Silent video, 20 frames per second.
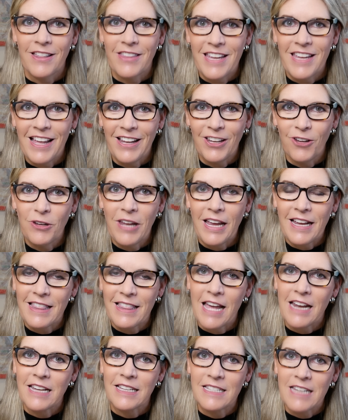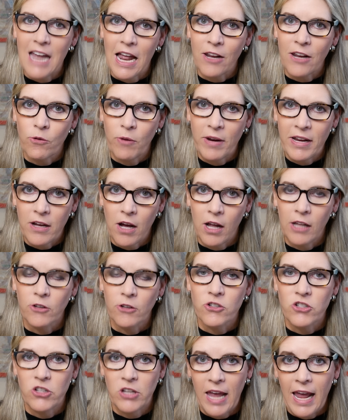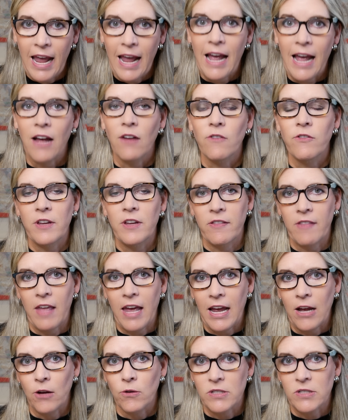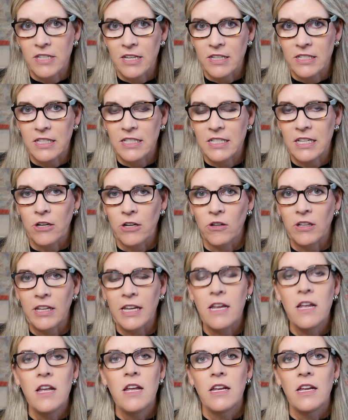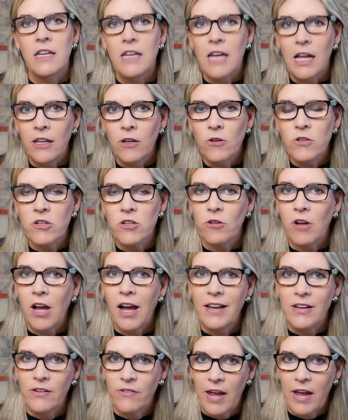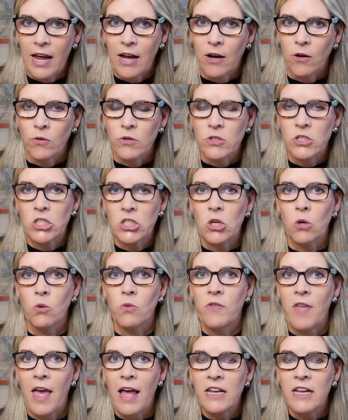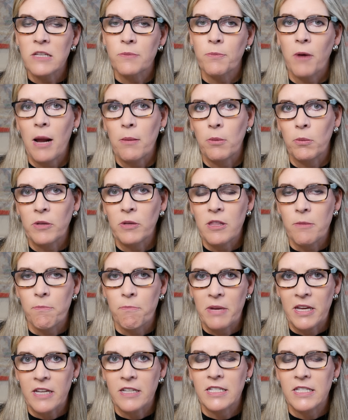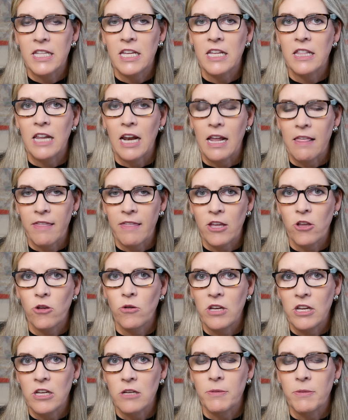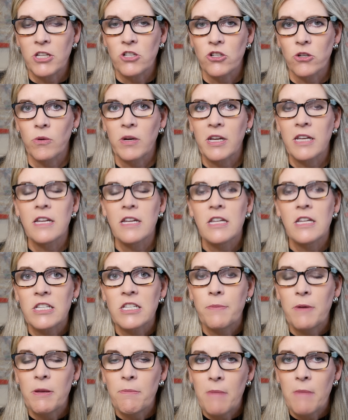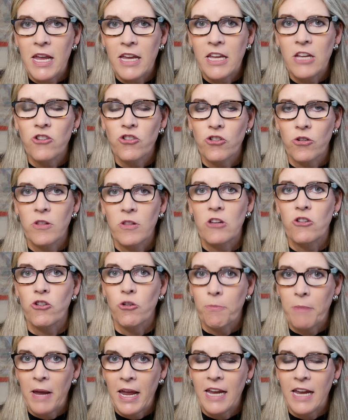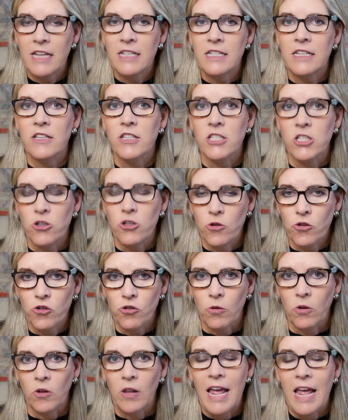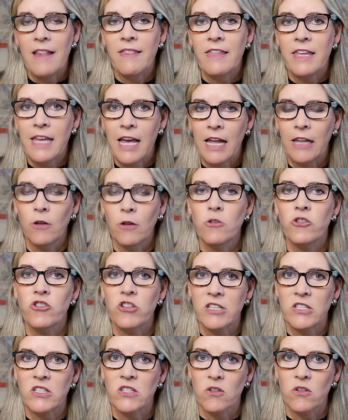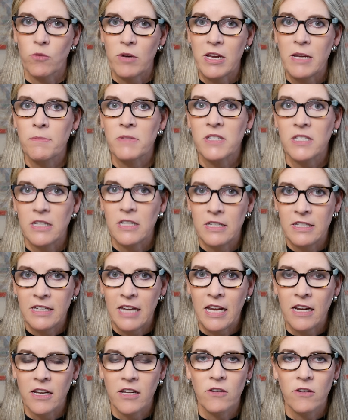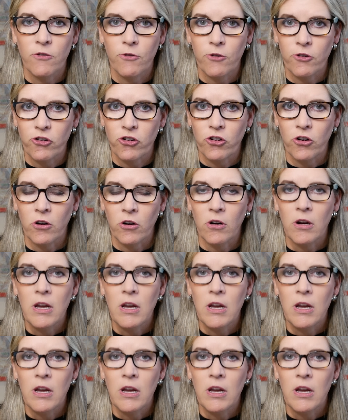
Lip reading: the yellow like that is not a great color to have in the house necessarily. Yellows are kind of out. So that is probably the biggest thing that I think you need to be doing, is to be making sure that your paint is neutral, and the yellow just screams dated for sure.